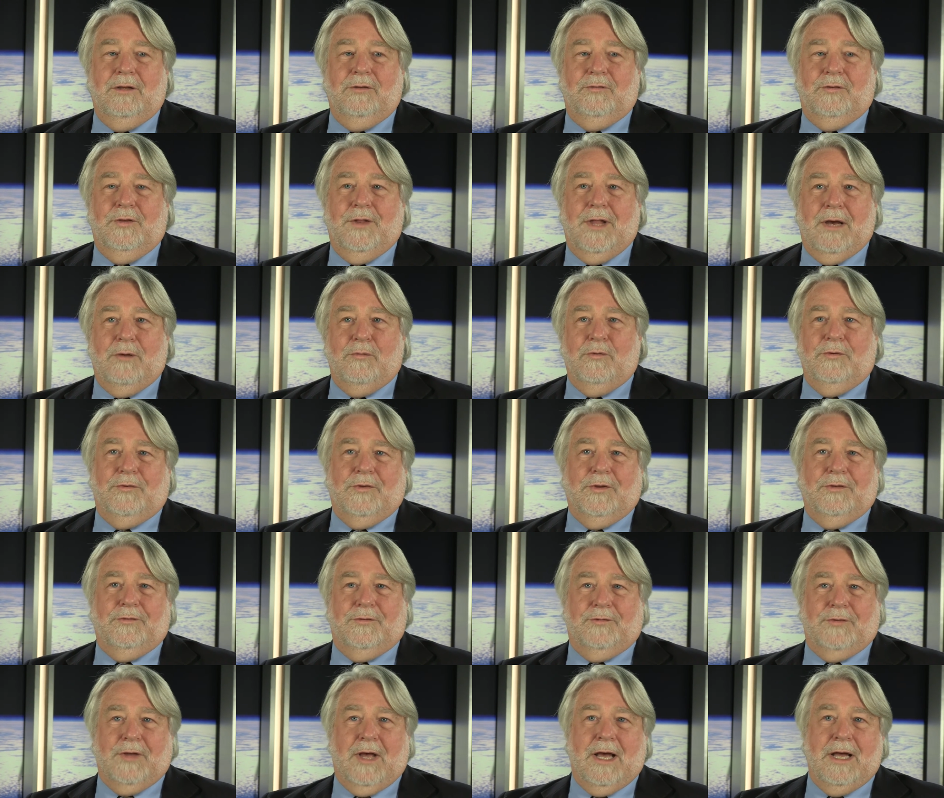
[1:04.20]
So that was a
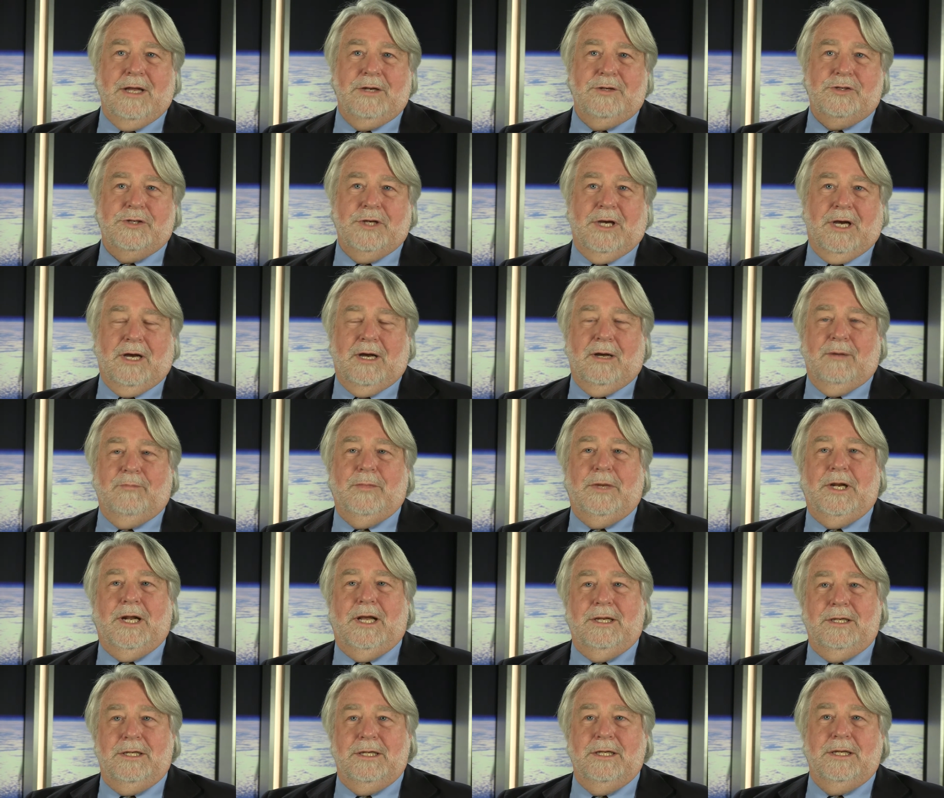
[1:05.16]
side job,
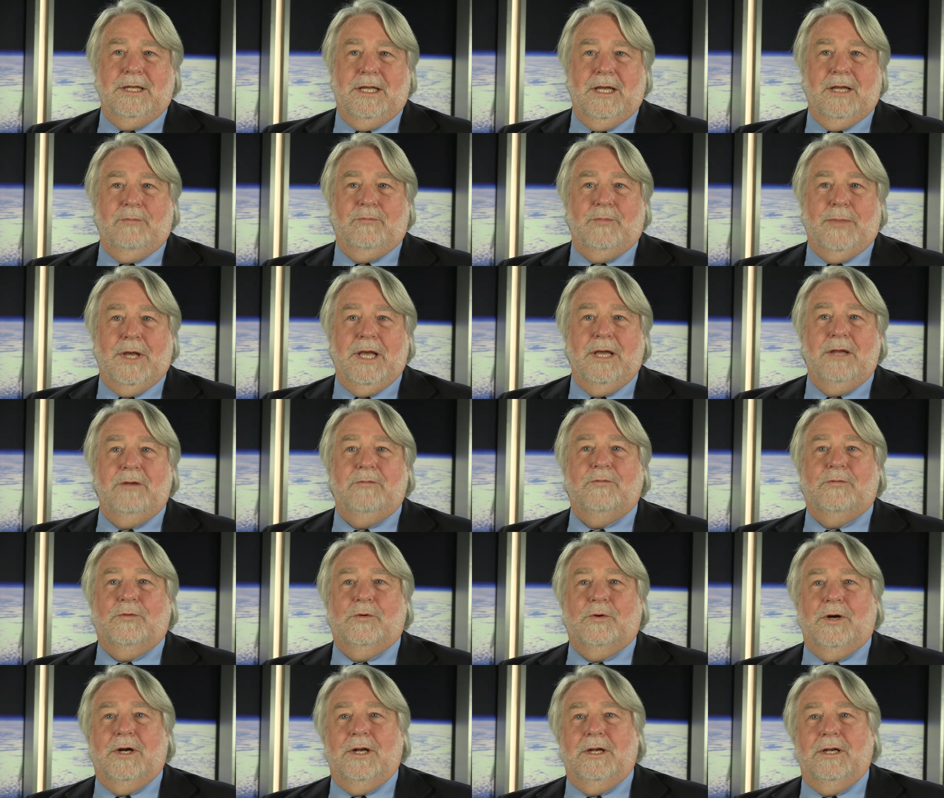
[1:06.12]
but I did get paid
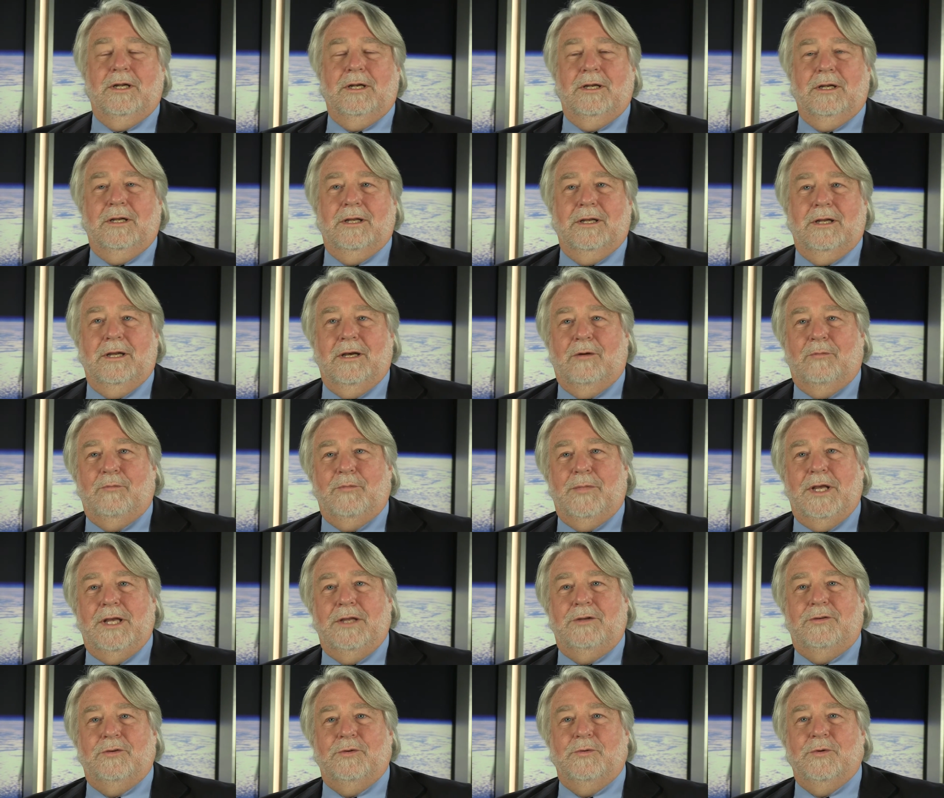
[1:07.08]
for it and could help
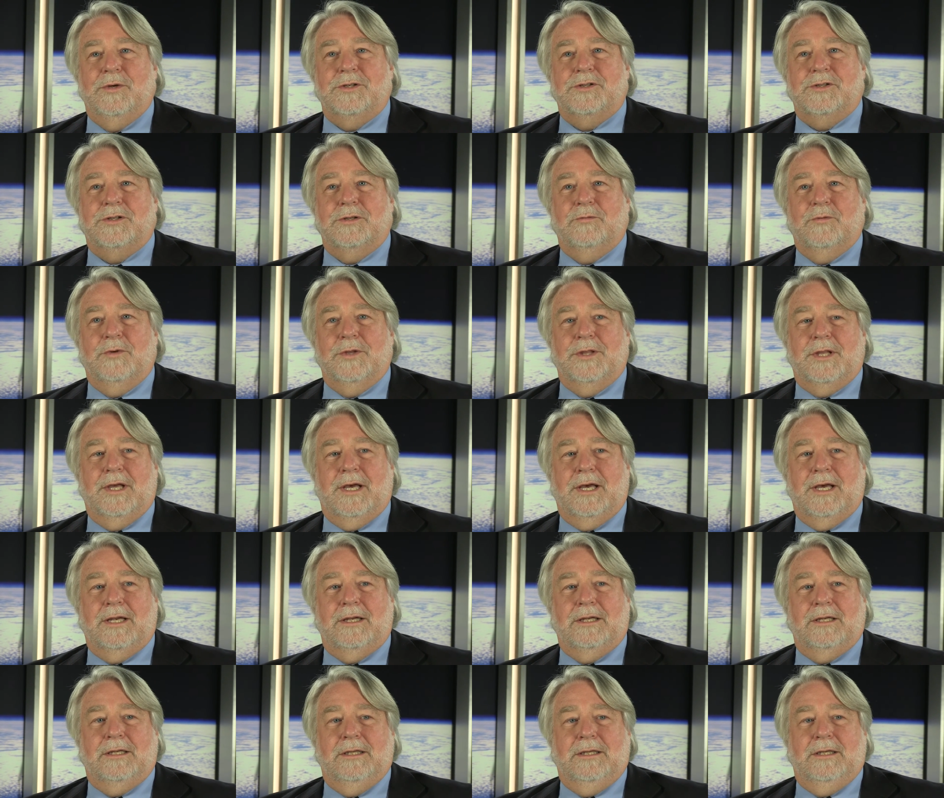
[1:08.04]
pay tuition with
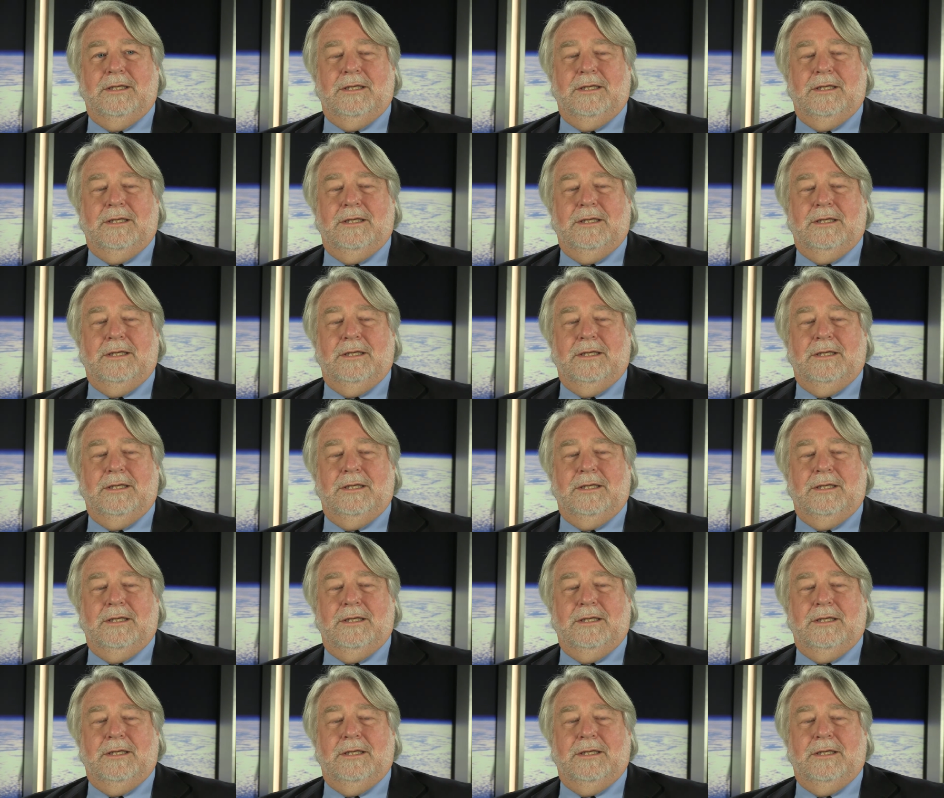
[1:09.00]
that.